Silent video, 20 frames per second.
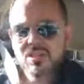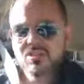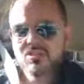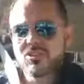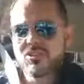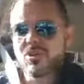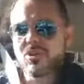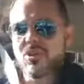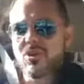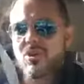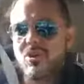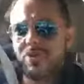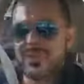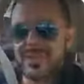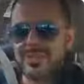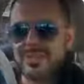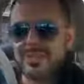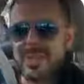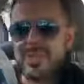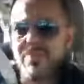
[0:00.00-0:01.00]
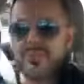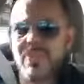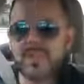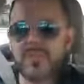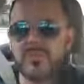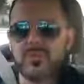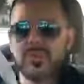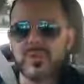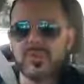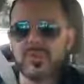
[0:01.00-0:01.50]
So the same
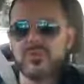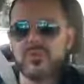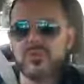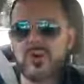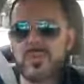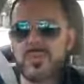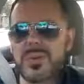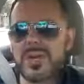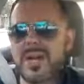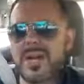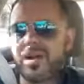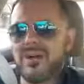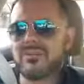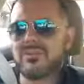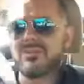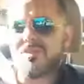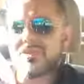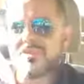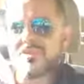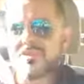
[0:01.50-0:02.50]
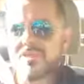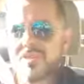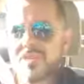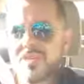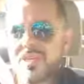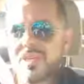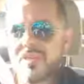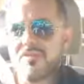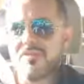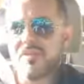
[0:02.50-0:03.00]
thing when you do open houses.
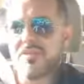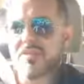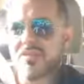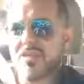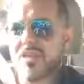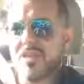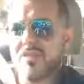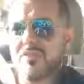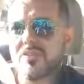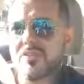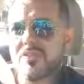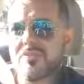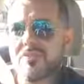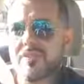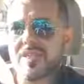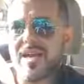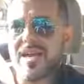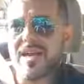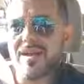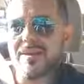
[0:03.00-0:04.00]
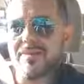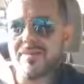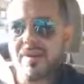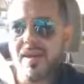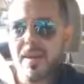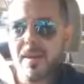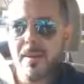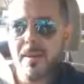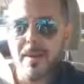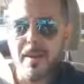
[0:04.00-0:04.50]
Give yourself some
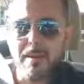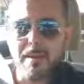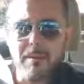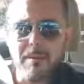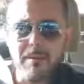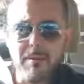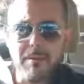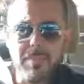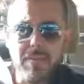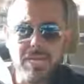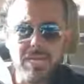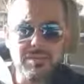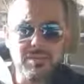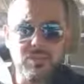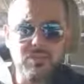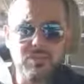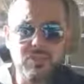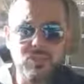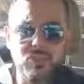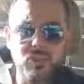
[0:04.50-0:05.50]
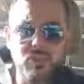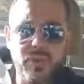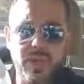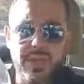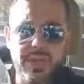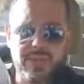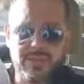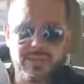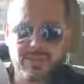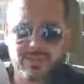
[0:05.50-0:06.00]
time, minimum 2
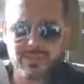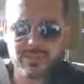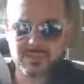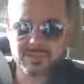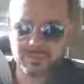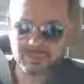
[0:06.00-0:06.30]
weeks.